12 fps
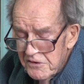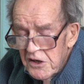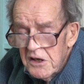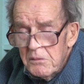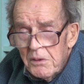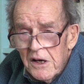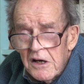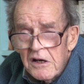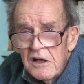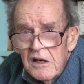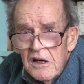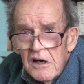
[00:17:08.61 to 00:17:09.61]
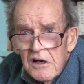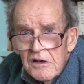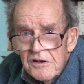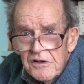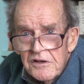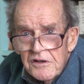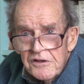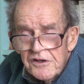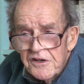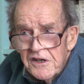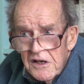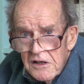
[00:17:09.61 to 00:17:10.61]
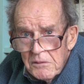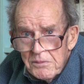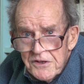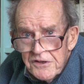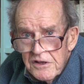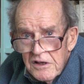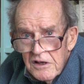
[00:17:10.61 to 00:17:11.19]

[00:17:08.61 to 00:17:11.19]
of going back to the Alps.